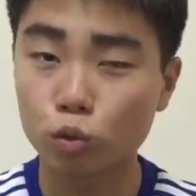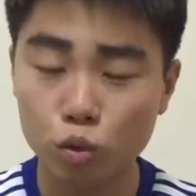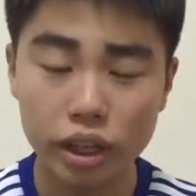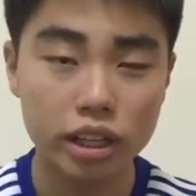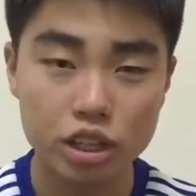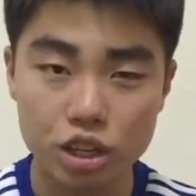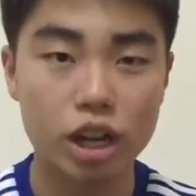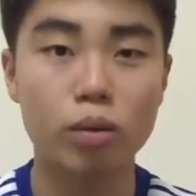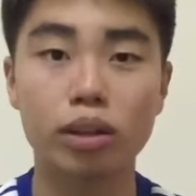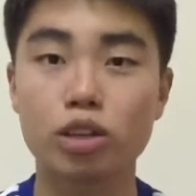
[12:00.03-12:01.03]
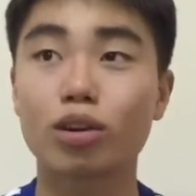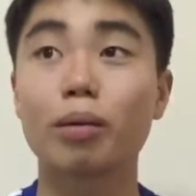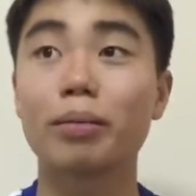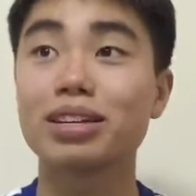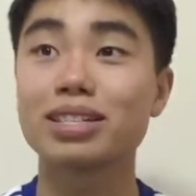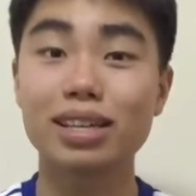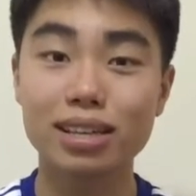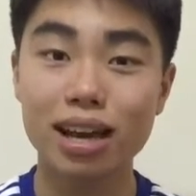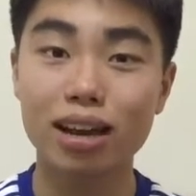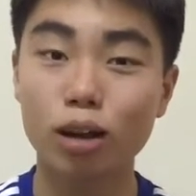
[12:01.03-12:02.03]
really genuinely try my best to
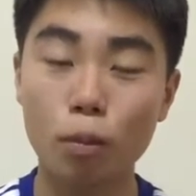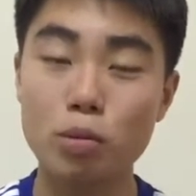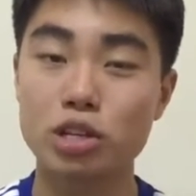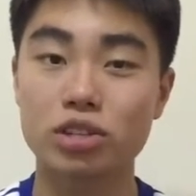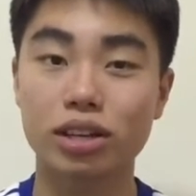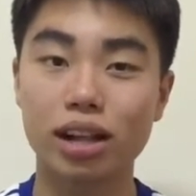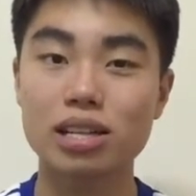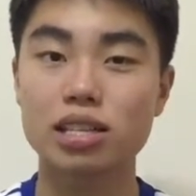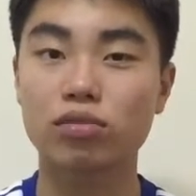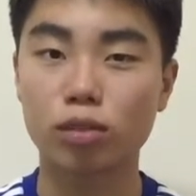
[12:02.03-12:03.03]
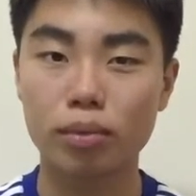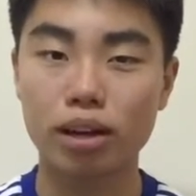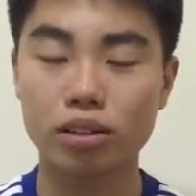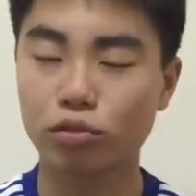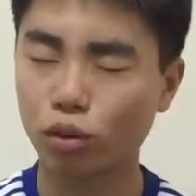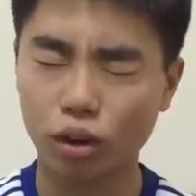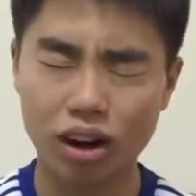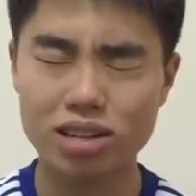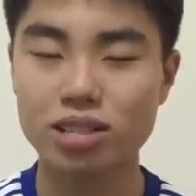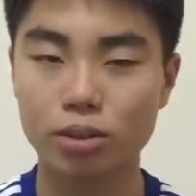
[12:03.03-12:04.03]
get an opposition analysis for
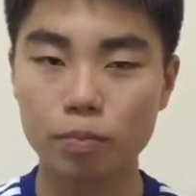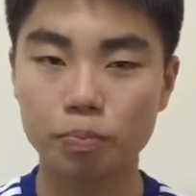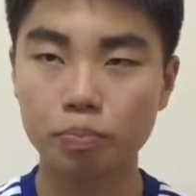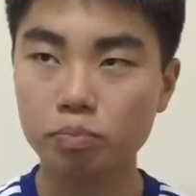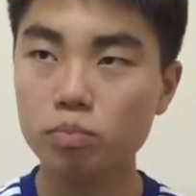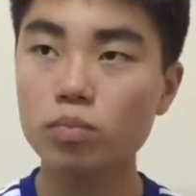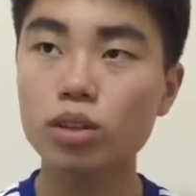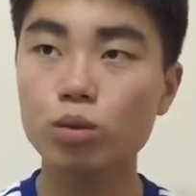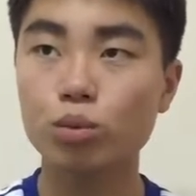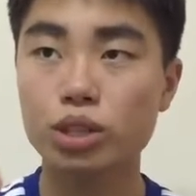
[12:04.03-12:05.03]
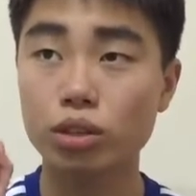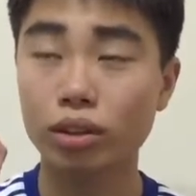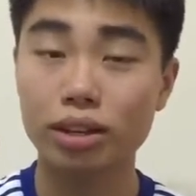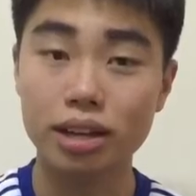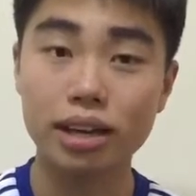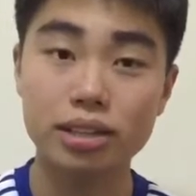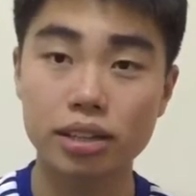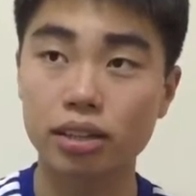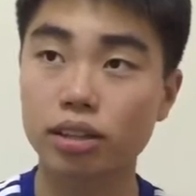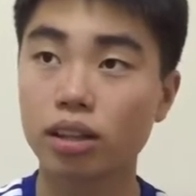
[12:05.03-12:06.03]
Arsenal, which is on the
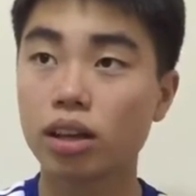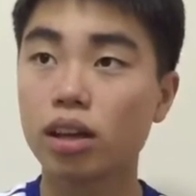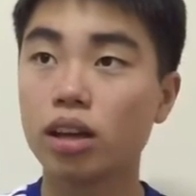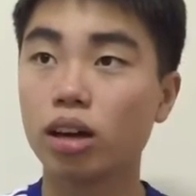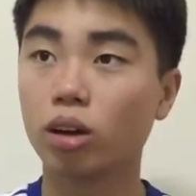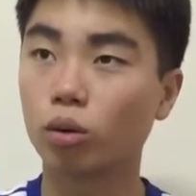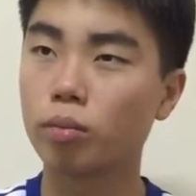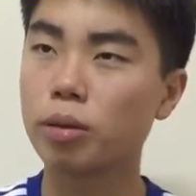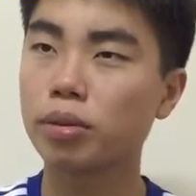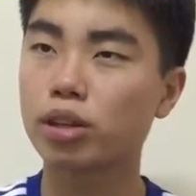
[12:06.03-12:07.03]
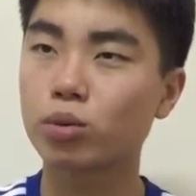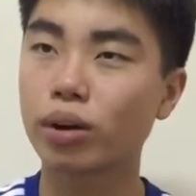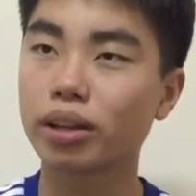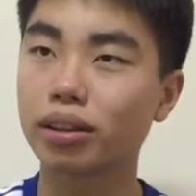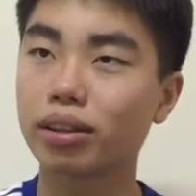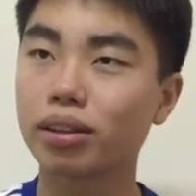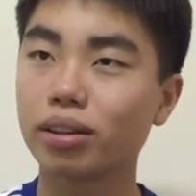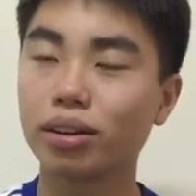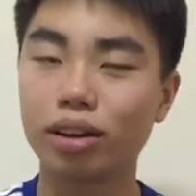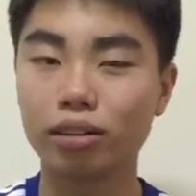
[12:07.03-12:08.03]
19th or maybe the 20th
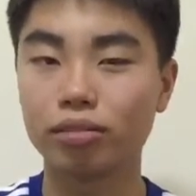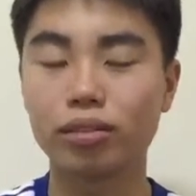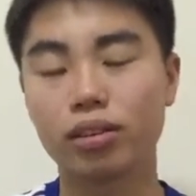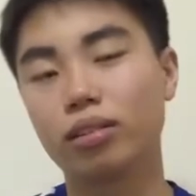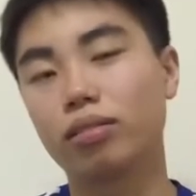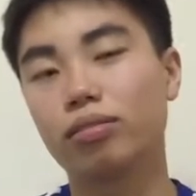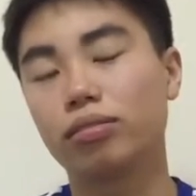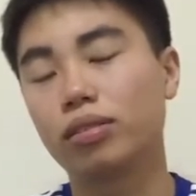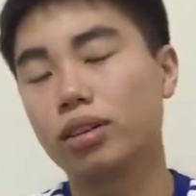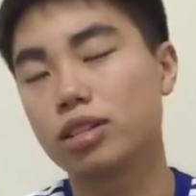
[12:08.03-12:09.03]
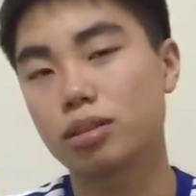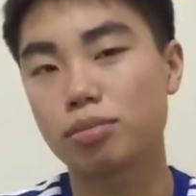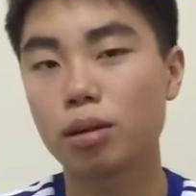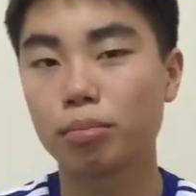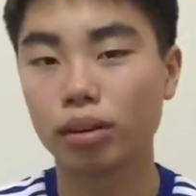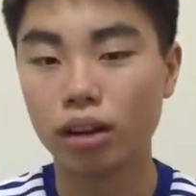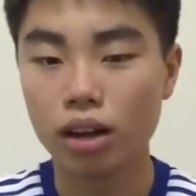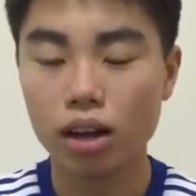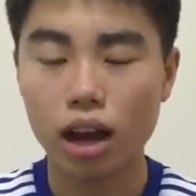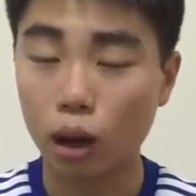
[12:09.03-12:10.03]
of September.
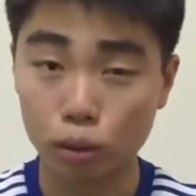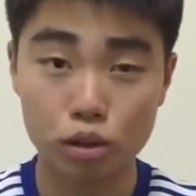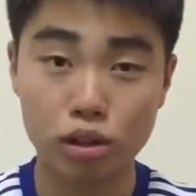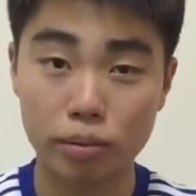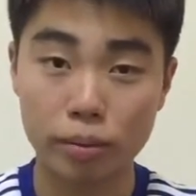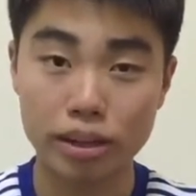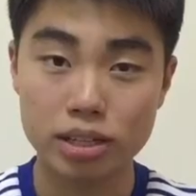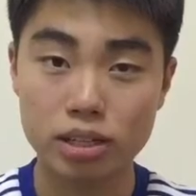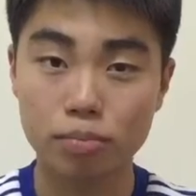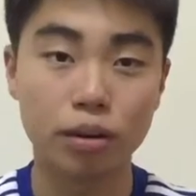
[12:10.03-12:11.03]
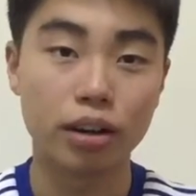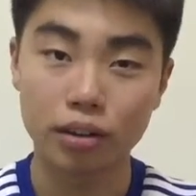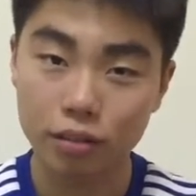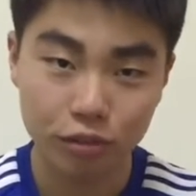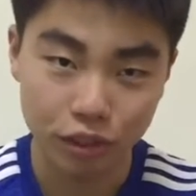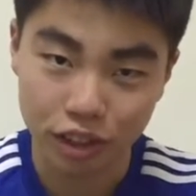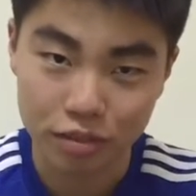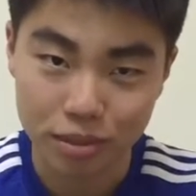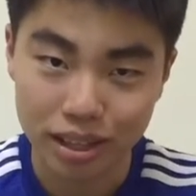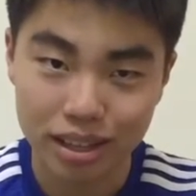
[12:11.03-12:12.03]
I will try my best, but
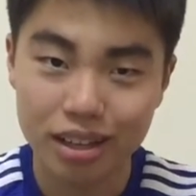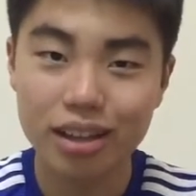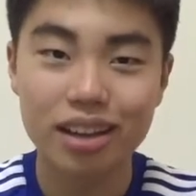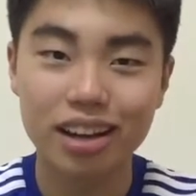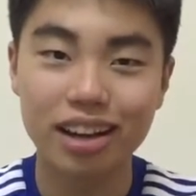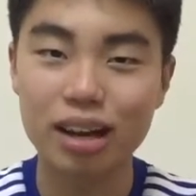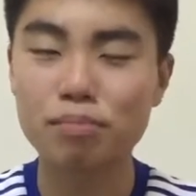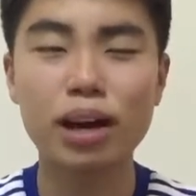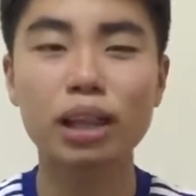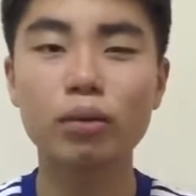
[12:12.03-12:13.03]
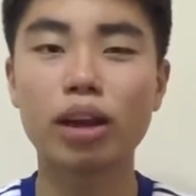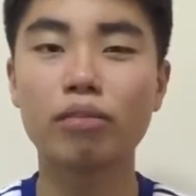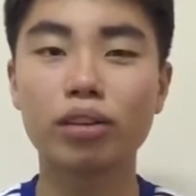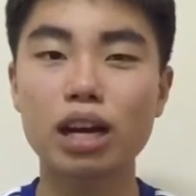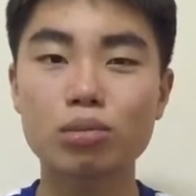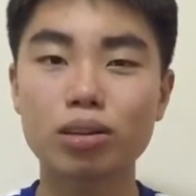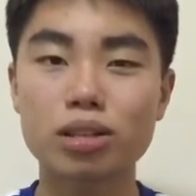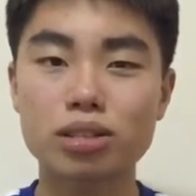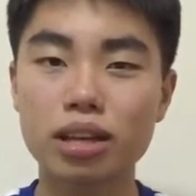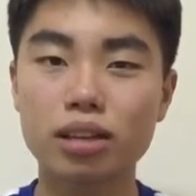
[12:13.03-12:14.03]
forgive me. And by the way, if you guys want
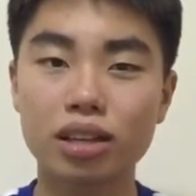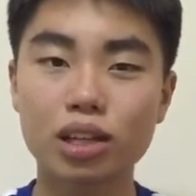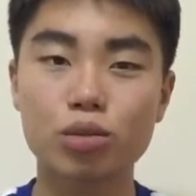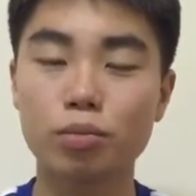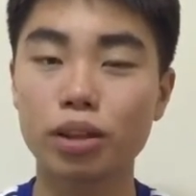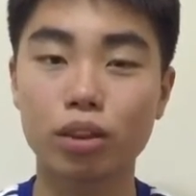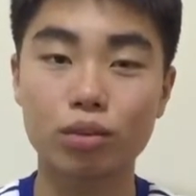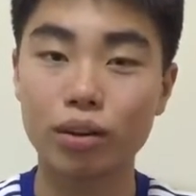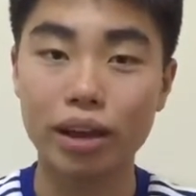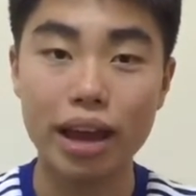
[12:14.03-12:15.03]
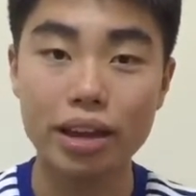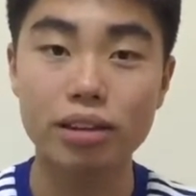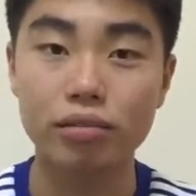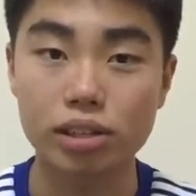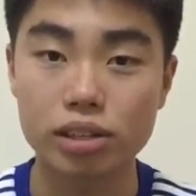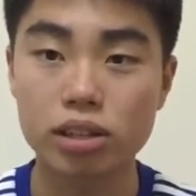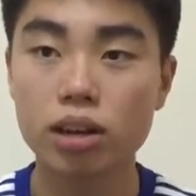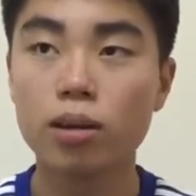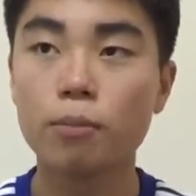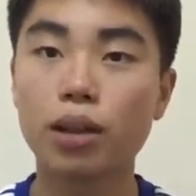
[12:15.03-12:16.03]
to stay in touch with me throughout any of this,
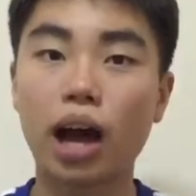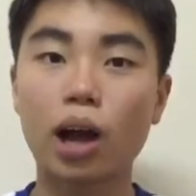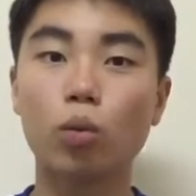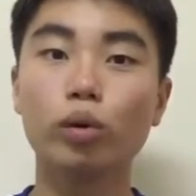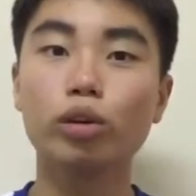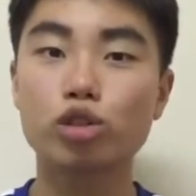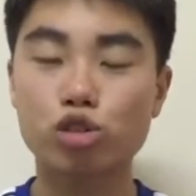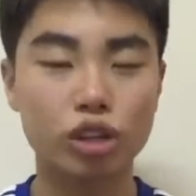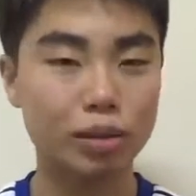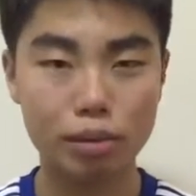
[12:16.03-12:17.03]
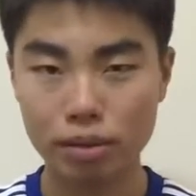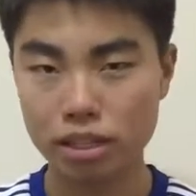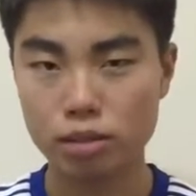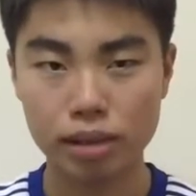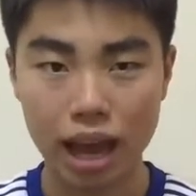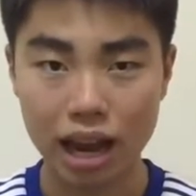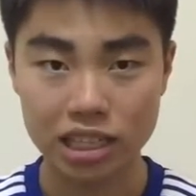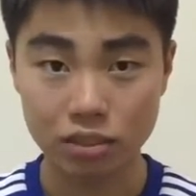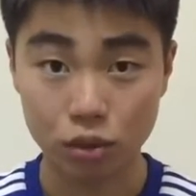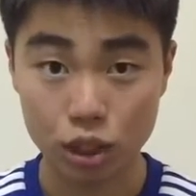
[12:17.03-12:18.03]
I will try my best to be
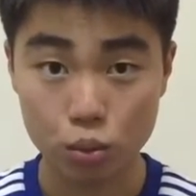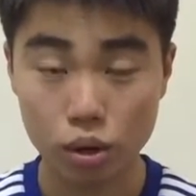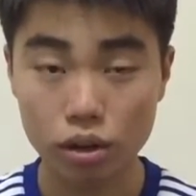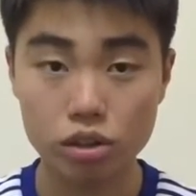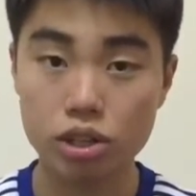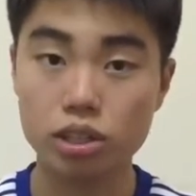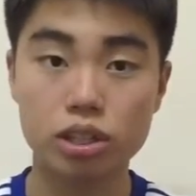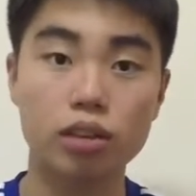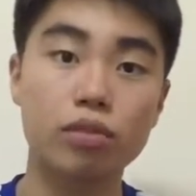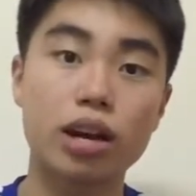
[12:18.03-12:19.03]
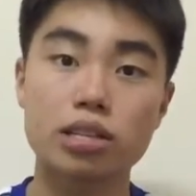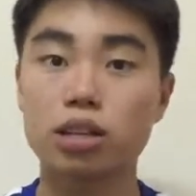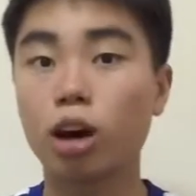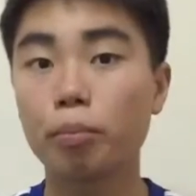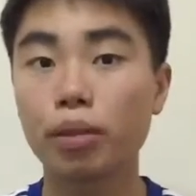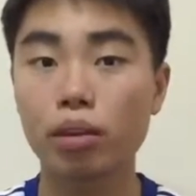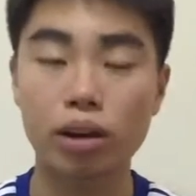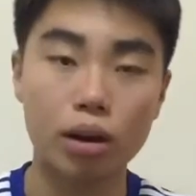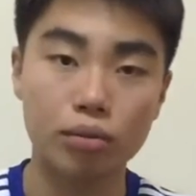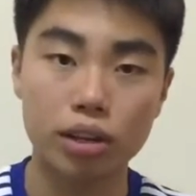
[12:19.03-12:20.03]
active on Twitter just to give you guys an update on
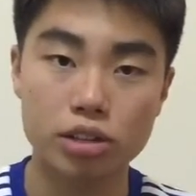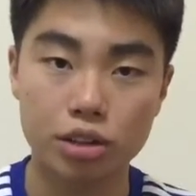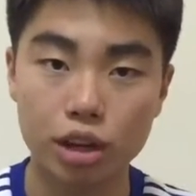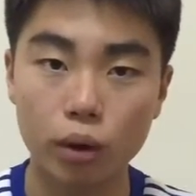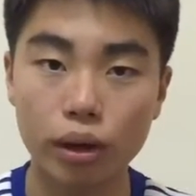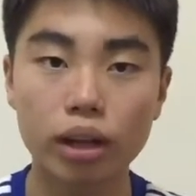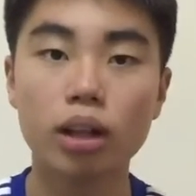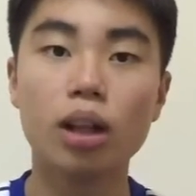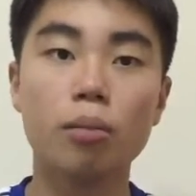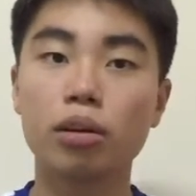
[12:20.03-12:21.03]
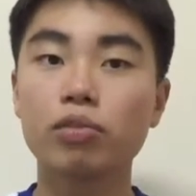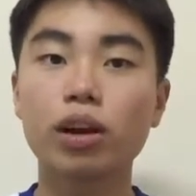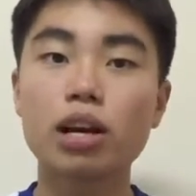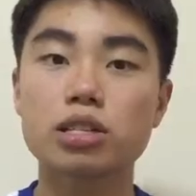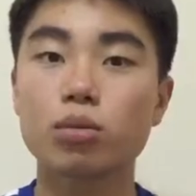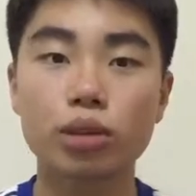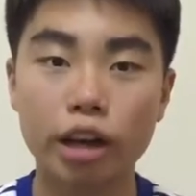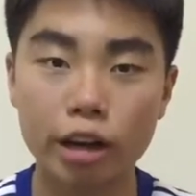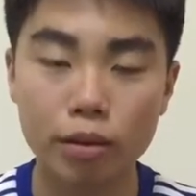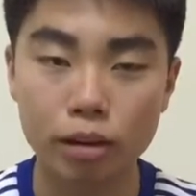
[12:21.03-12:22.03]
how things are going. But if you guys don't
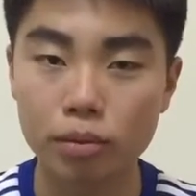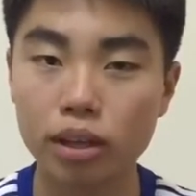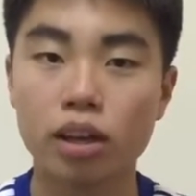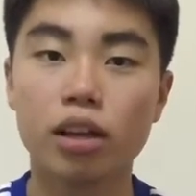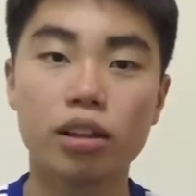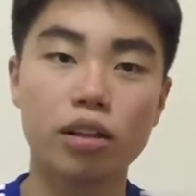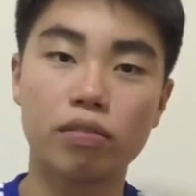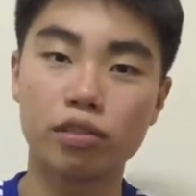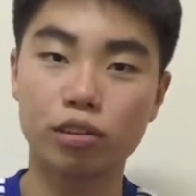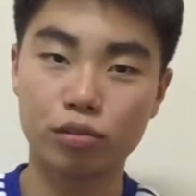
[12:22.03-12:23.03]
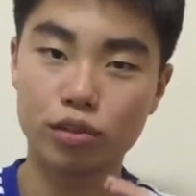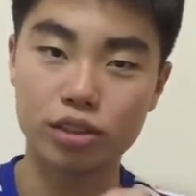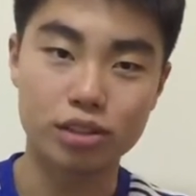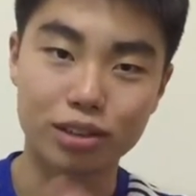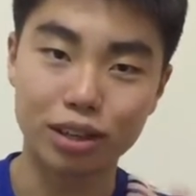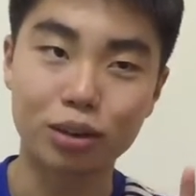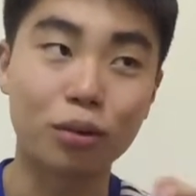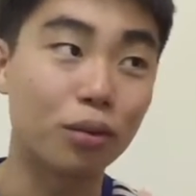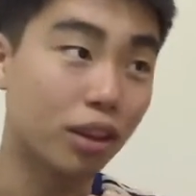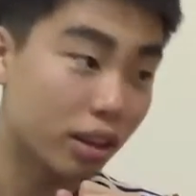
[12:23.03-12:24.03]
care about me, then feel free to
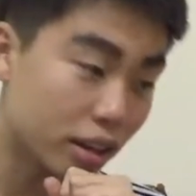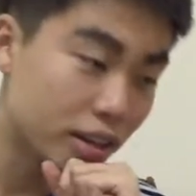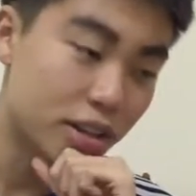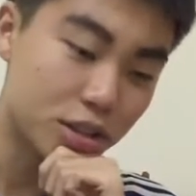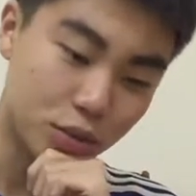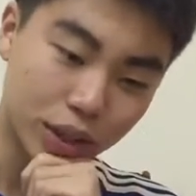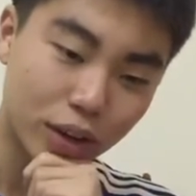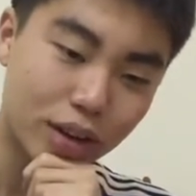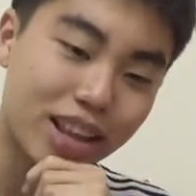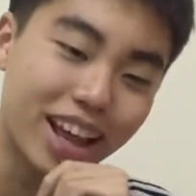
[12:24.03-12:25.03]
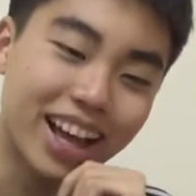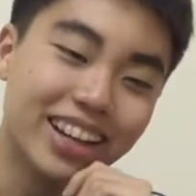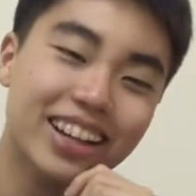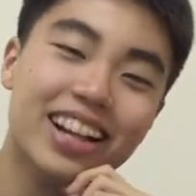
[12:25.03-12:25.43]
ignore that and disregard that.